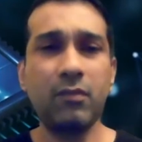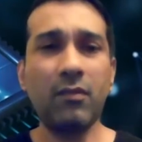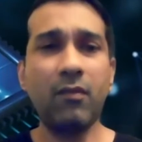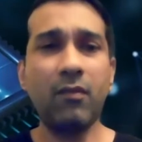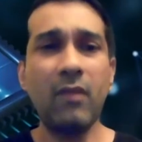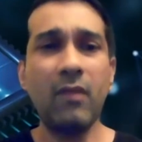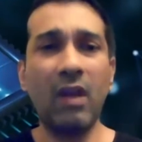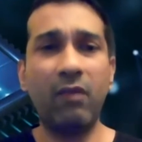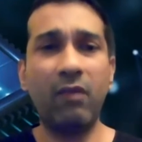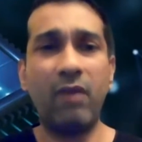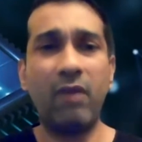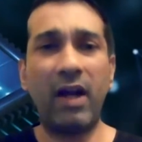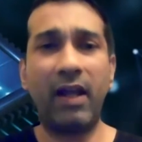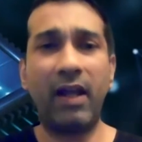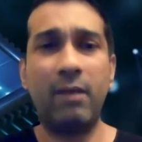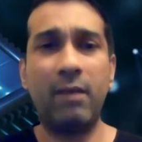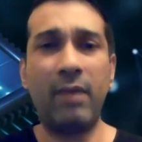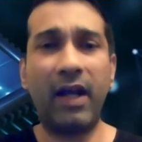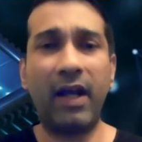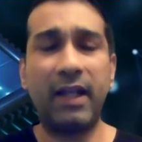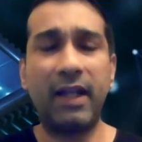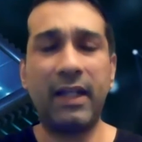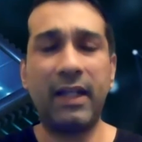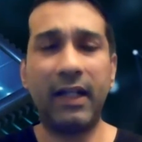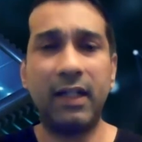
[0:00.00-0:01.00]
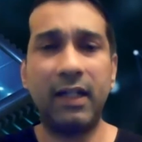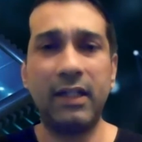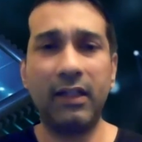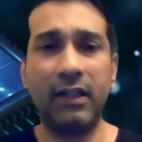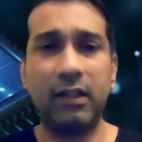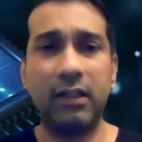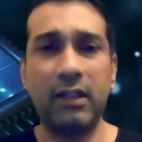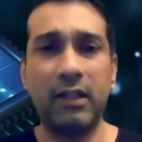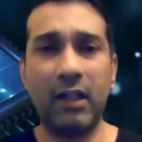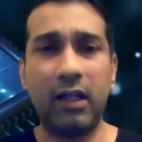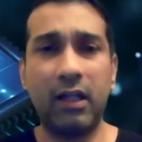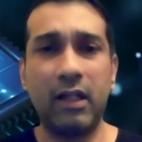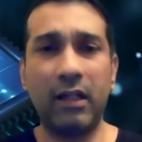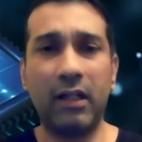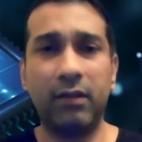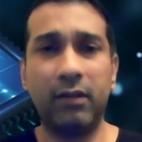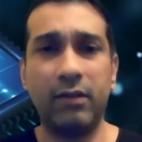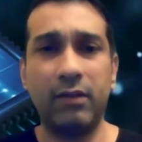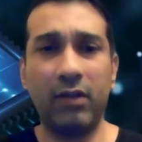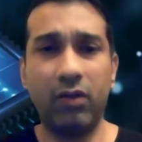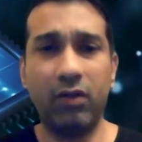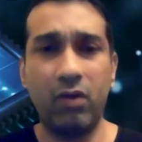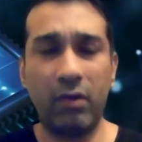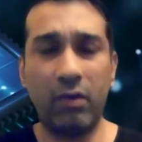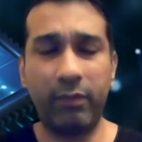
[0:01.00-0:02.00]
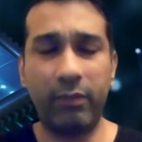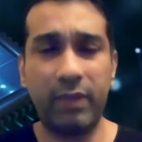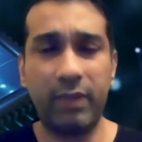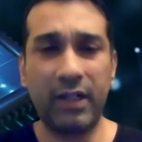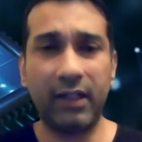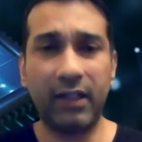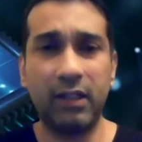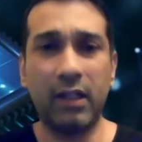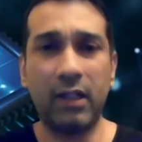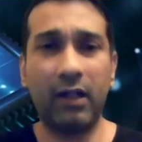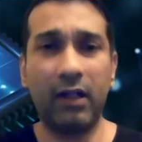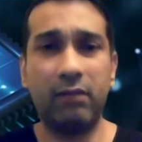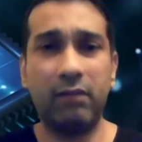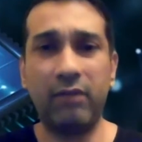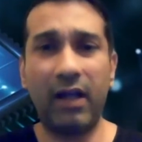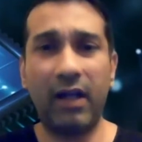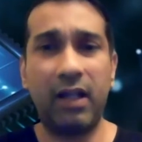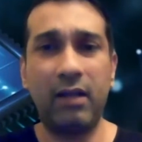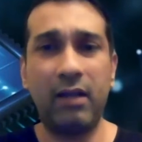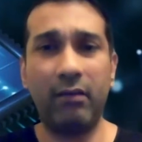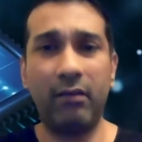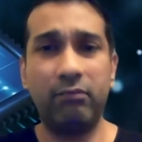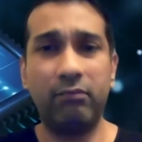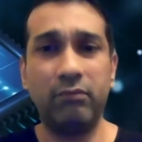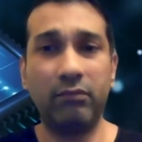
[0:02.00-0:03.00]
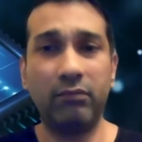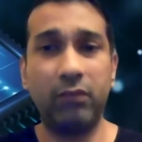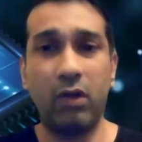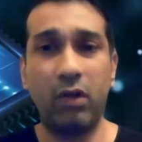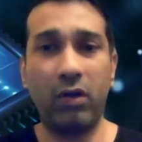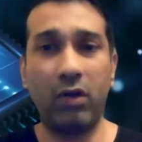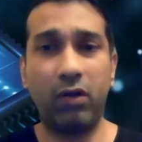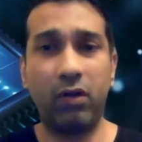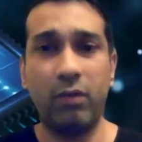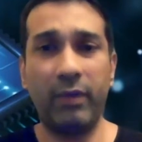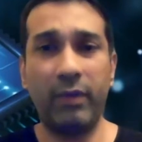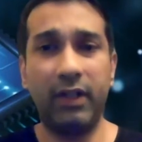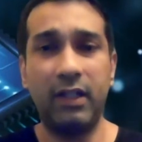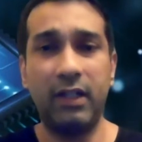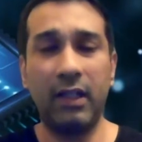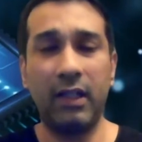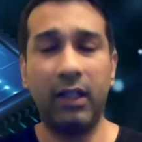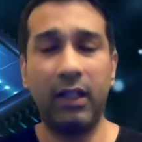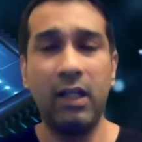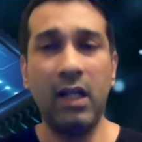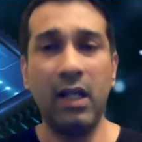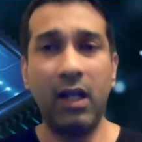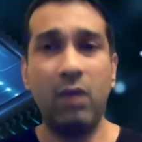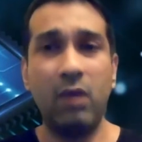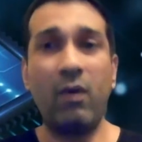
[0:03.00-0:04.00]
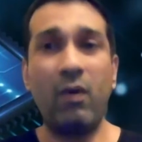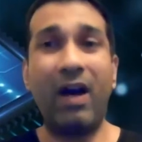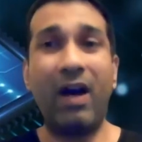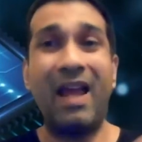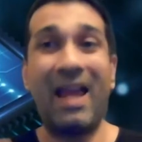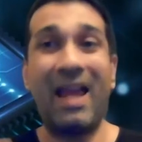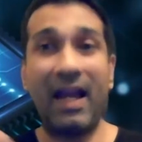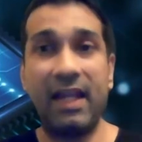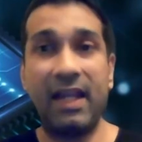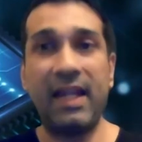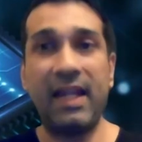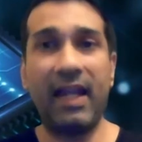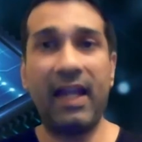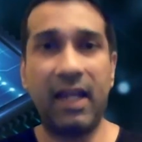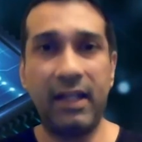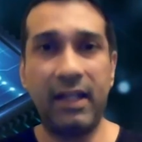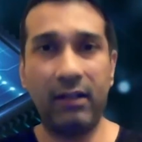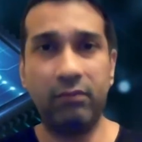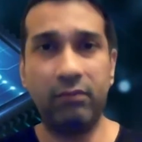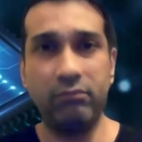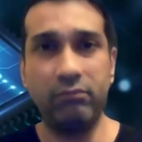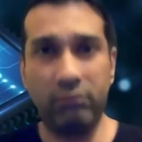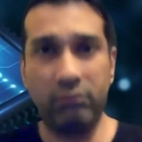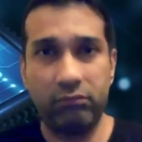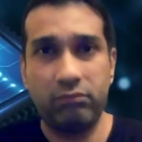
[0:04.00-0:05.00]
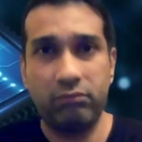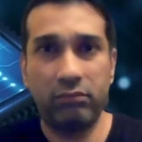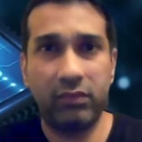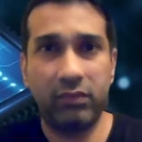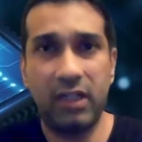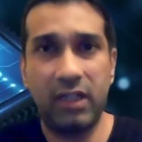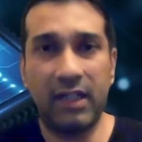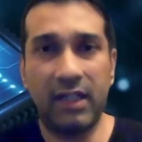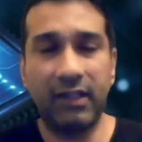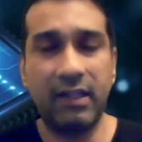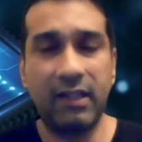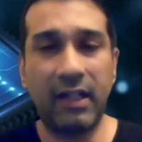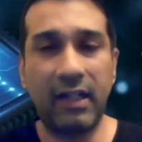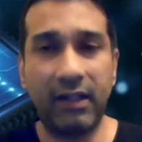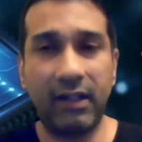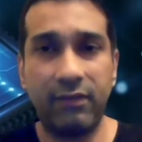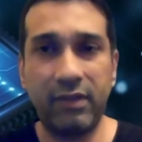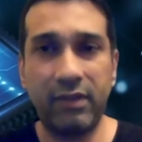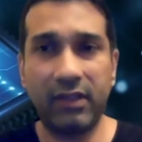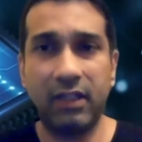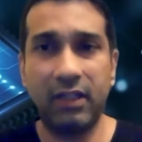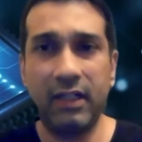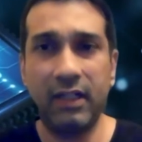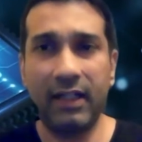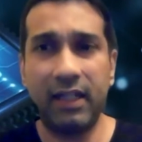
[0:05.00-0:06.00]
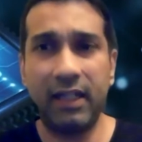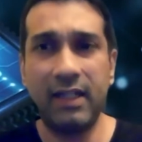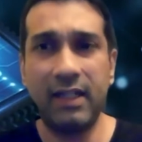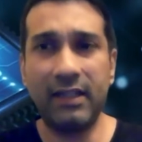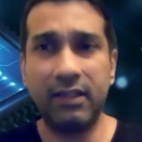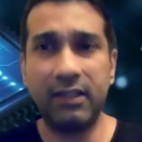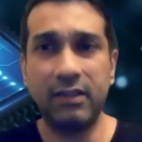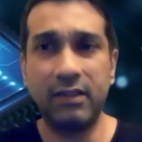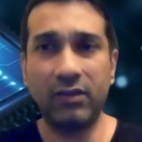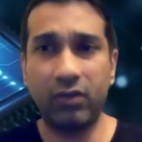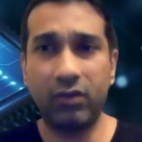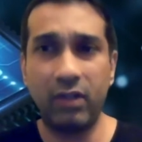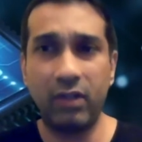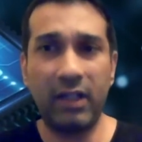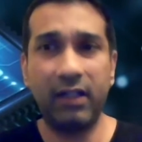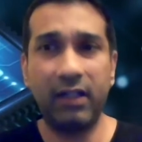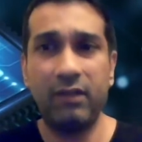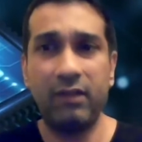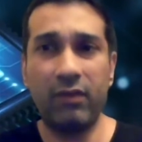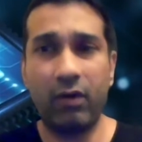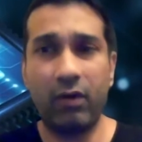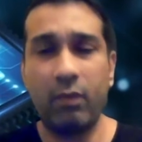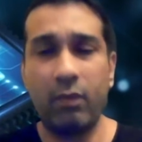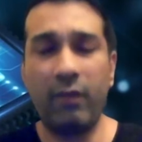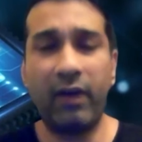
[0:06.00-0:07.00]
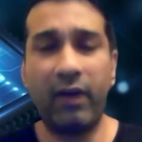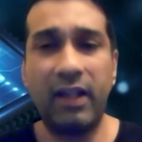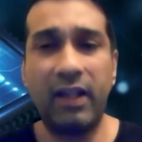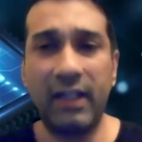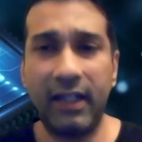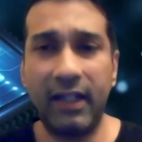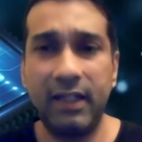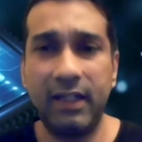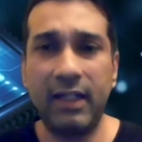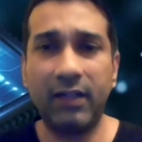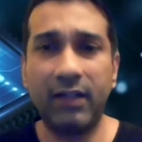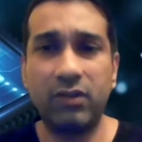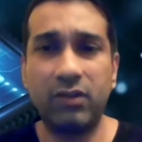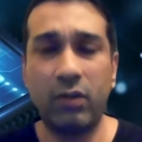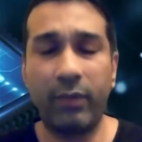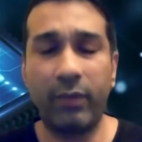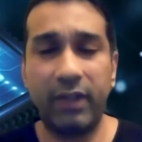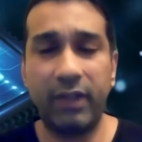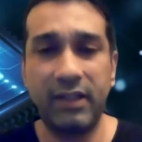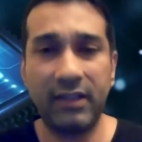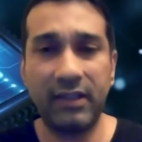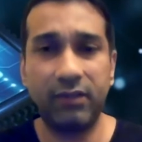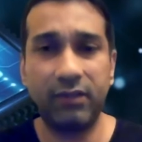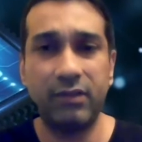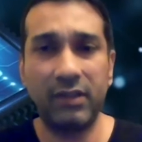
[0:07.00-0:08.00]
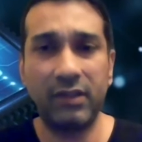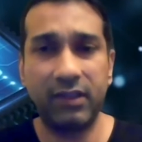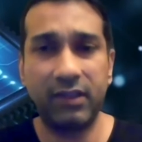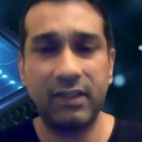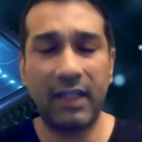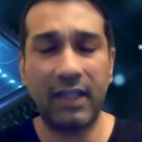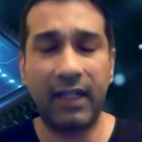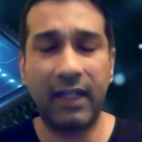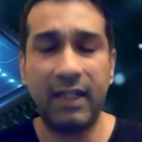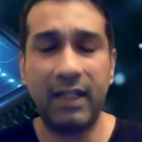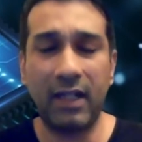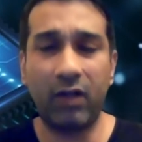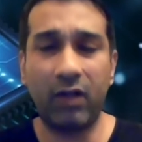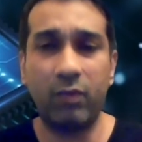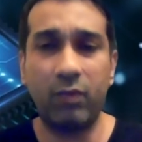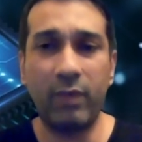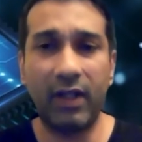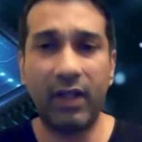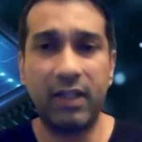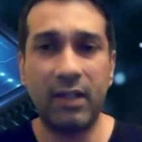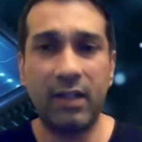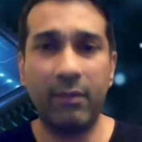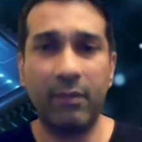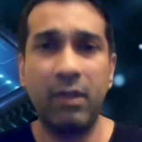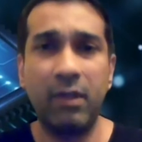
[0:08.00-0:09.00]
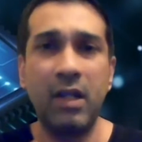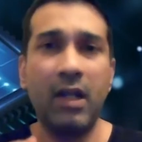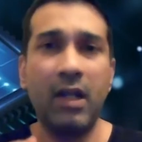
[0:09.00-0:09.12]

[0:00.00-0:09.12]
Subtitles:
via backend, operate via automated via AI, that is artificial intelligence, or any form of analytics operations which is carried out by them,